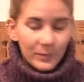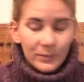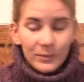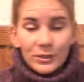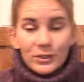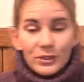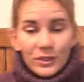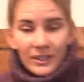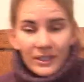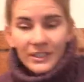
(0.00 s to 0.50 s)

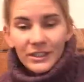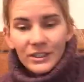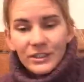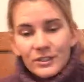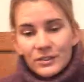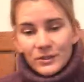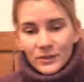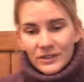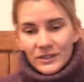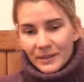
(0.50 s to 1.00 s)
Starting
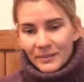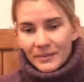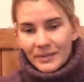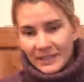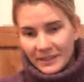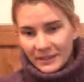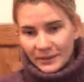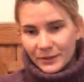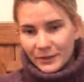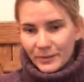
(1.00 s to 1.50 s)
to do
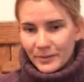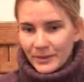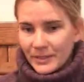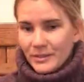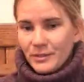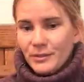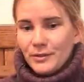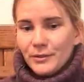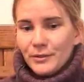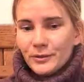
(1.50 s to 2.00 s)
something a little
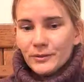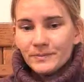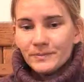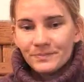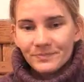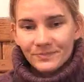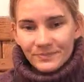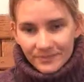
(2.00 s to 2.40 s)
bit new.